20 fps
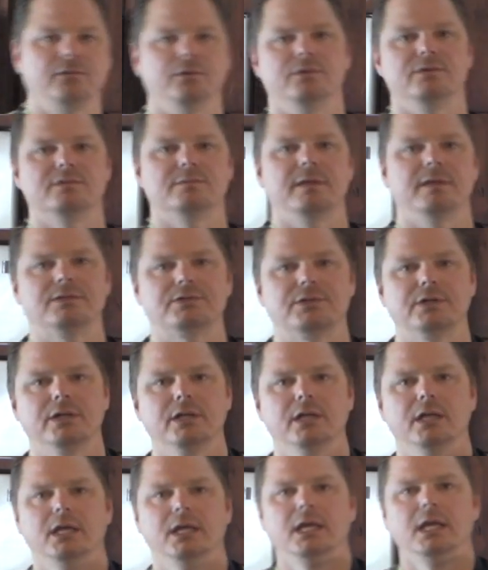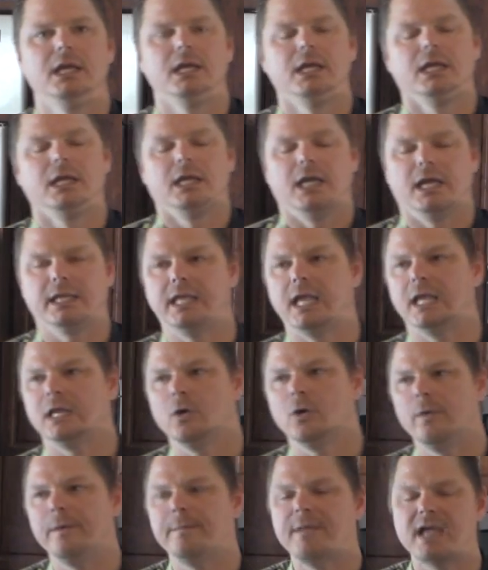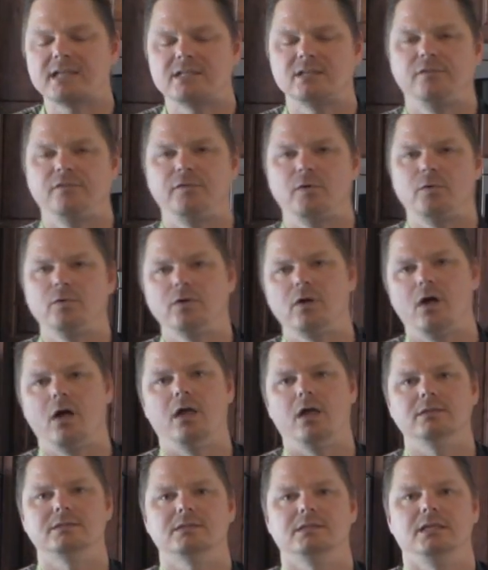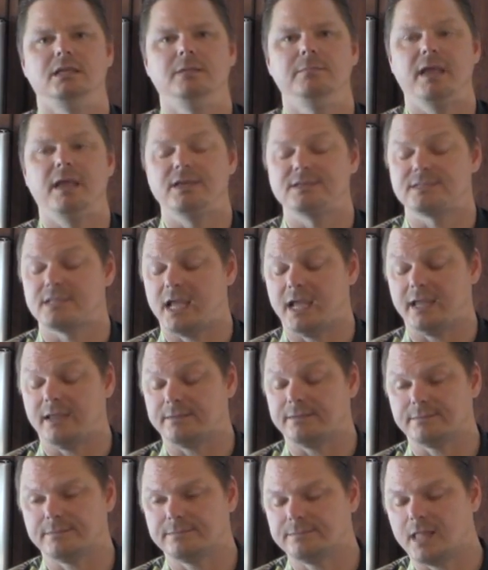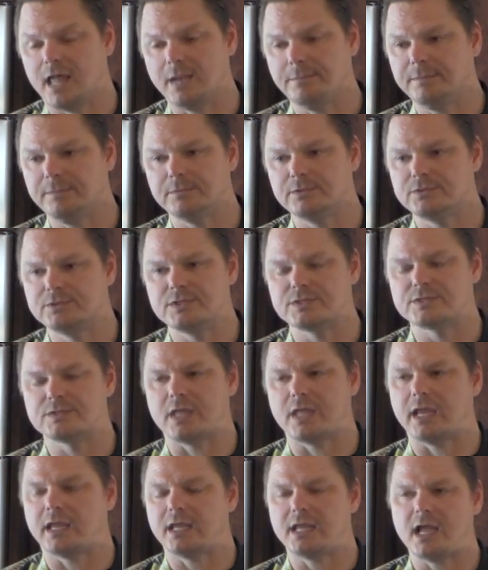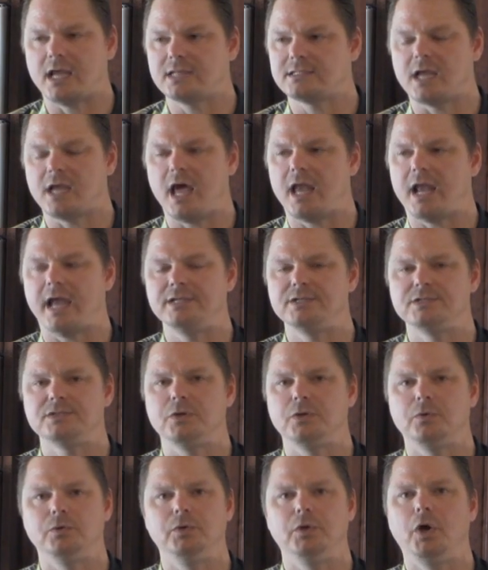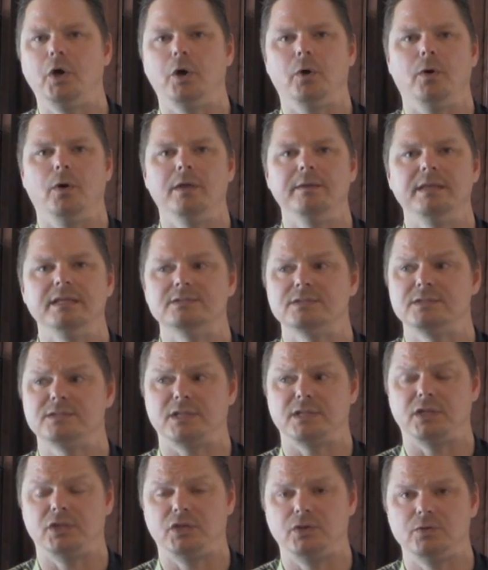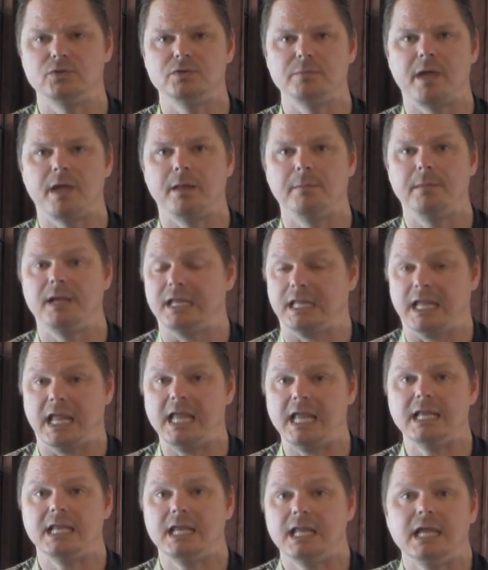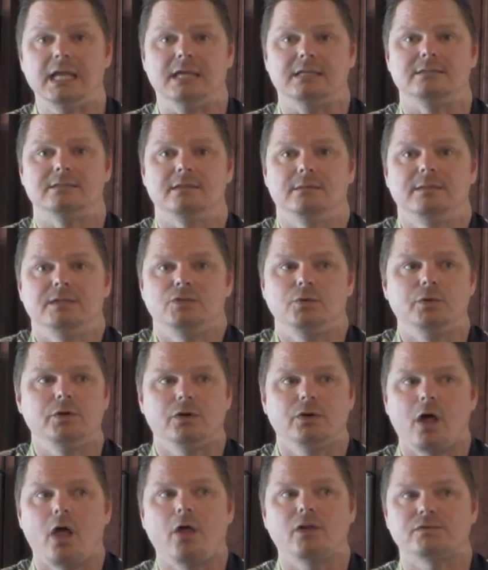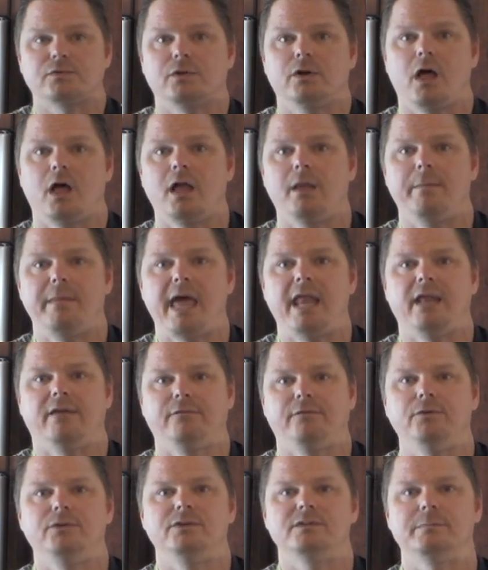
food dispenser? Again, going back to the phone calls and the emails, a lot of people are just like, Todd, I just don't know. I mean, it's just a huge amount of money. And it is. I mean, $200 for an automatic food